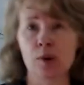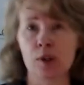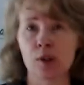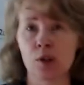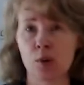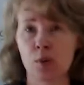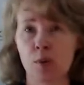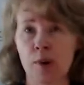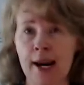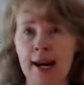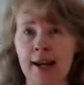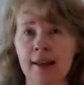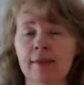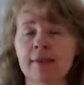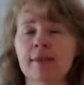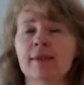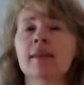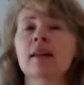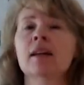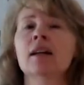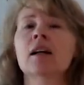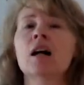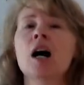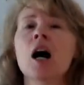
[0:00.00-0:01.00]
rate. The
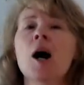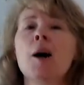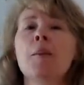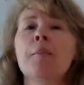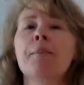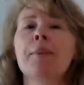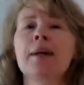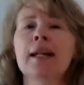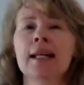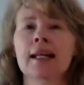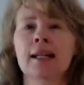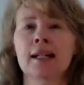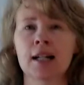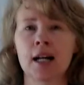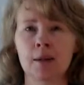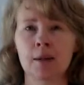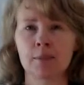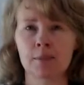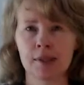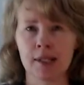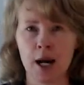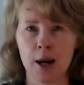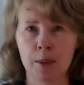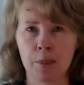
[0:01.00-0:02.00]
company
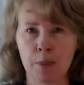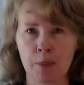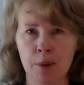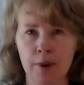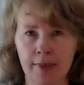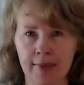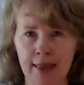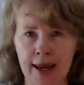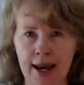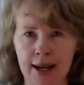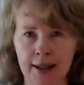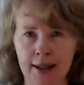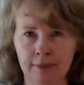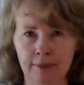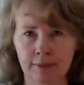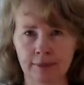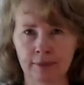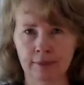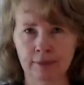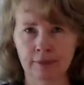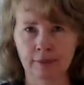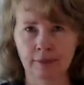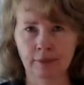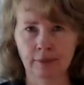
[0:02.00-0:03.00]
comes up with that.
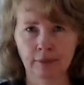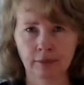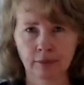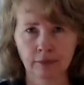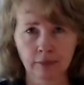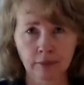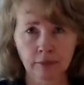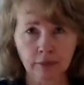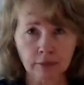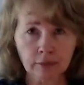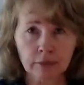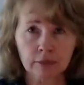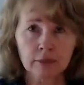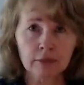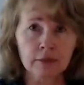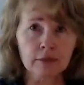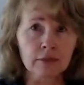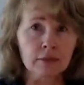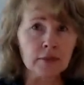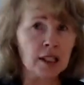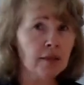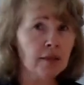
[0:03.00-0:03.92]
The